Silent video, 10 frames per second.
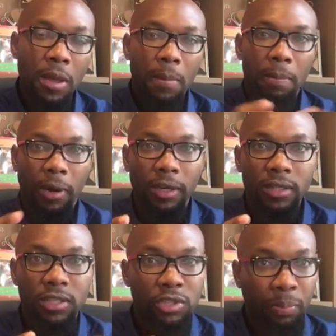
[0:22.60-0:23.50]

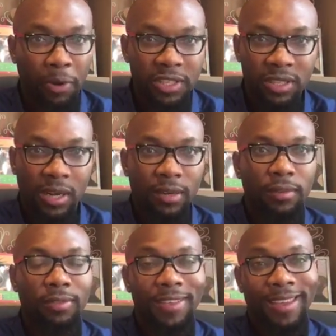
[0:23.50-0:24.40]
But personally, I
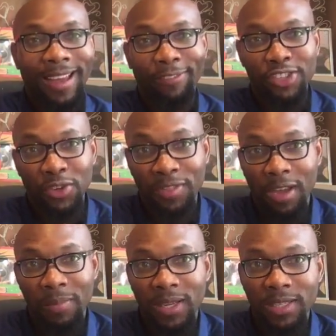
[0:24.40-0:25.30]
don't think you have to do
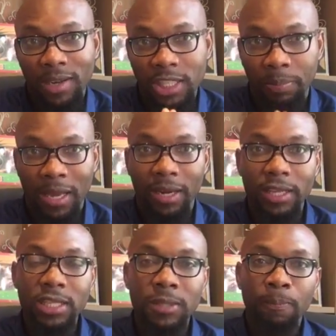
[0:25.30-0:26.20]
that because let's be
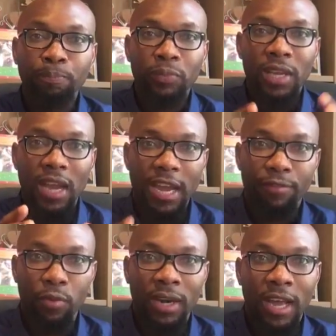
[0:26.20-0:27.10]
honest,
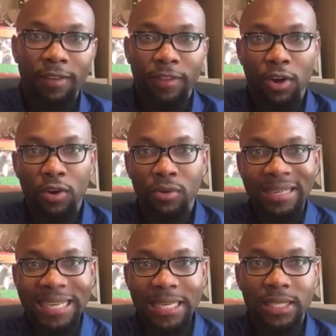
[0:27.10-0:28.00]
everyone have their
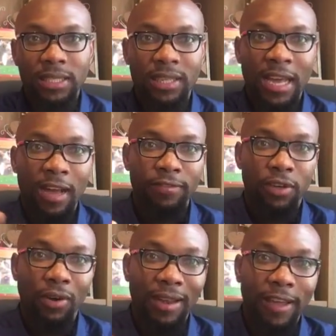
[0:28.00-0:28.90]
own needs, they have their
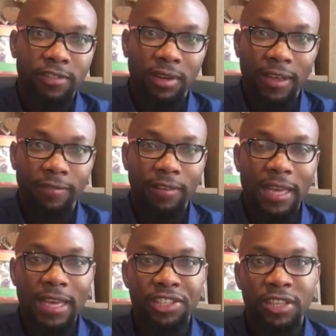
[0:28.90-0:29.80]
own life to live,
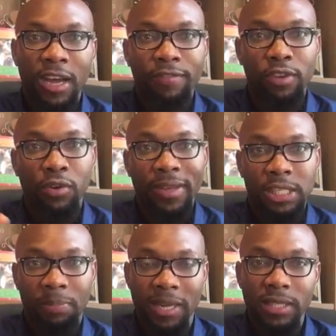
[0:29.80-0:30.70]
and you have your own
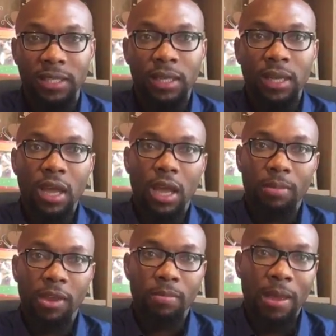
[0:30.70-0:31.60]
expense. I
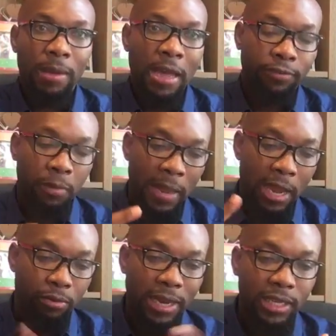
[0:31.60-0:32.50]
mean, you maybe have to
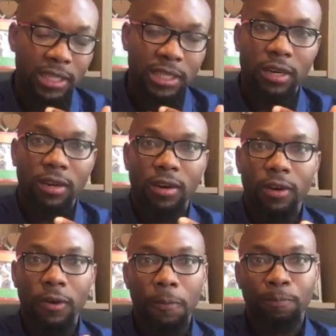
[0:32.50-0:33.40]
pay rent,
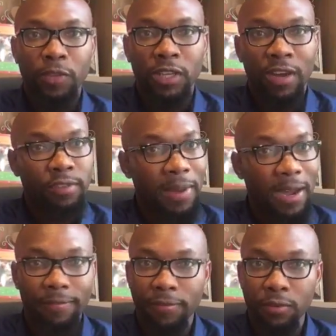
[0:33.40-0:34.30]
or you have to
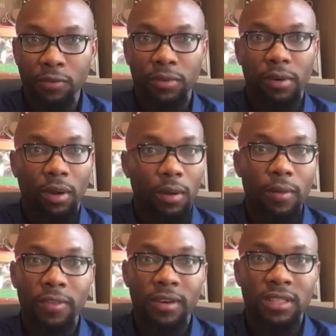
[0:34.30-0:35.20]
buy food or
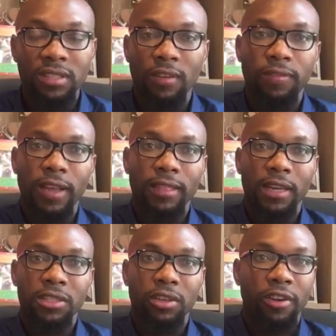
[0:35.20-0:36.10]
clothing and stuff like
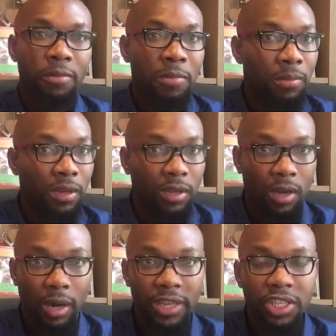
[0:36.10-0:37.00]
that, or you may be in
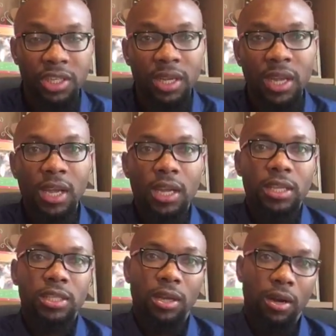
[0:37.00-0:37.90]
college.
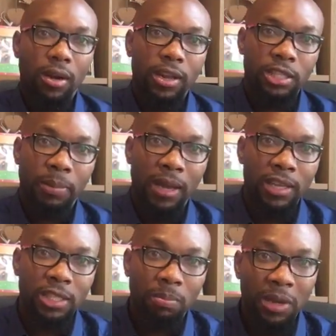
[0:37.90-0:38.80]
So let's be
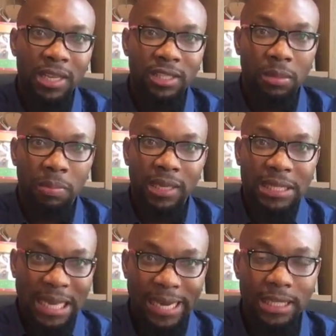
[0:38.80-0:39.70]
honest, money is a
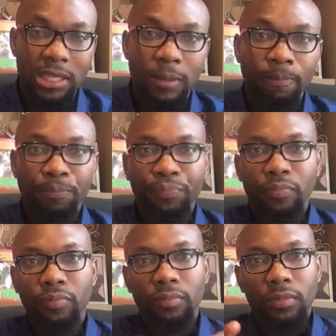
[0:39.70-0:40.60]
bit tight.
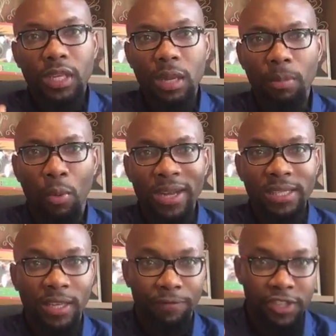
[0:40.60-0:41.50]
But
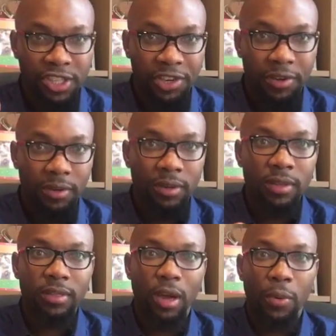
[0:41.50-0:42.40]
one thing for
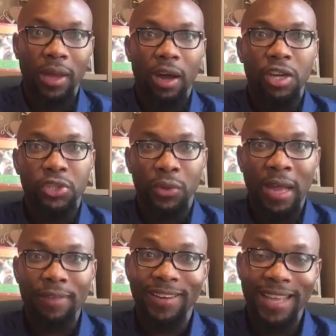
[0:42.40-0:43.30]
certain that we all do
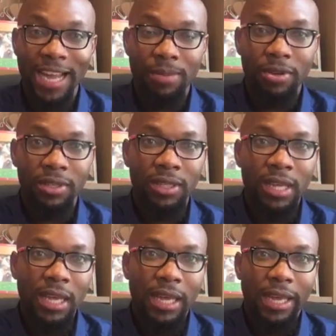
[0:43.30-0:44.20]
have in common
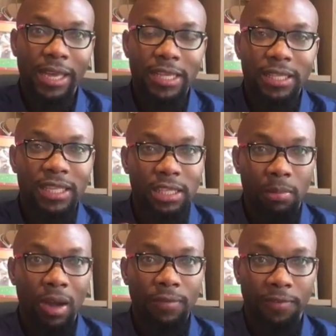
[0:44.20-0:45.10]
is a
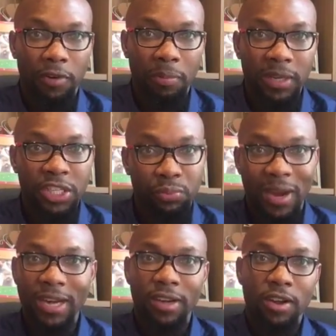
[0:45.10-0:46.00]
smartphone, because
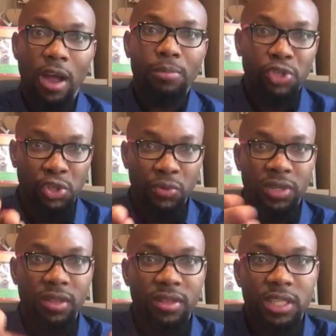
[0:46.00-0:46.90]
right now I'm
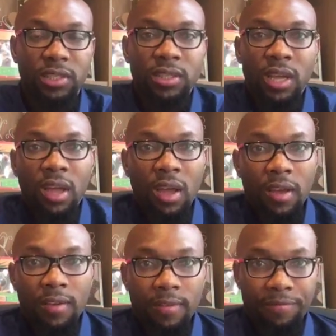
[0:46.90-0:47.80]
shooting this
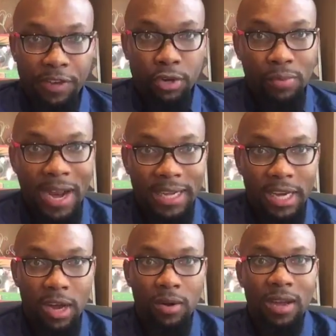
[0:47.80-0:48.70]
video right
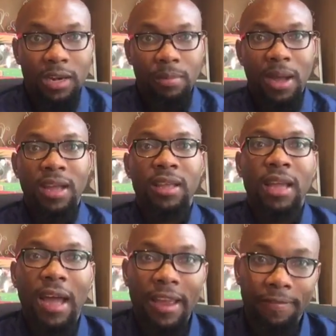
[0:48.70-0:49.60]
now on my
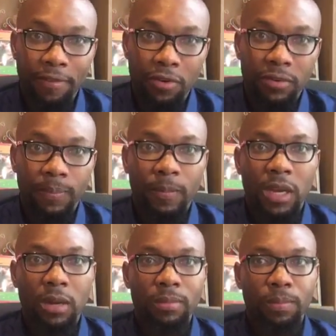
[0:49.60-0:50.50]
iPhone,
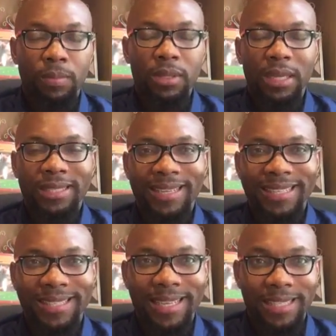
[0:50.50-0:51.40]
I think
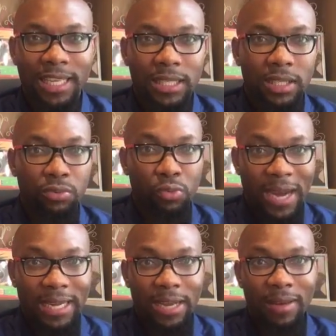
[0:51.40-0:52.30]
6S
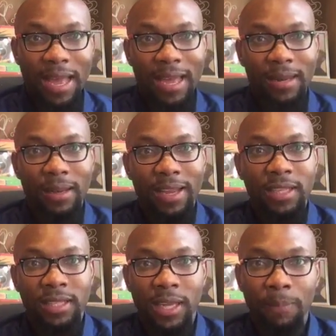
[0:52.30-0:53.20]
right now. And like
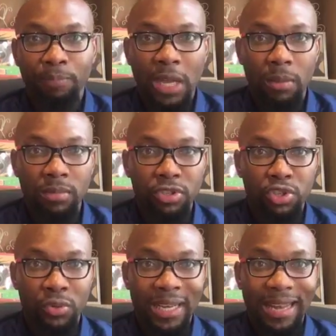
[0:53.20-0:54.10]
I said, I'm
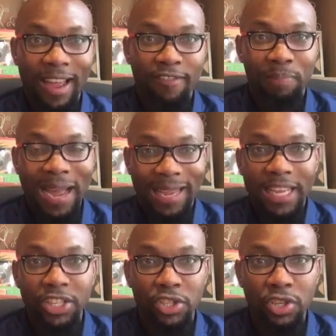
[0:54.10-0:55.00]
shooting live
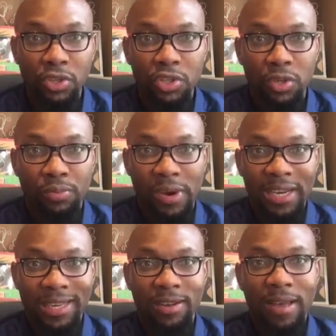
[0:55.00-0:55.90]
back into YouTube
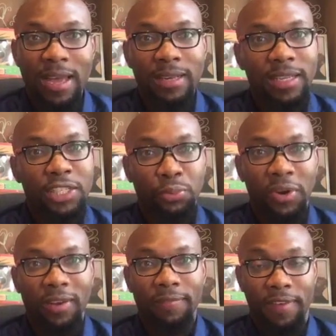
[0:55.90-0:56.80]
right now and it's
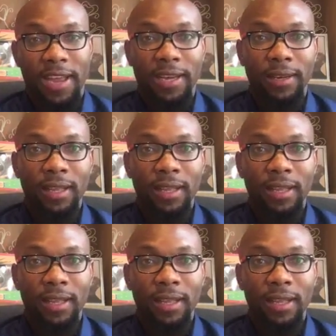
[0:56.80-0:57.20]
working fine.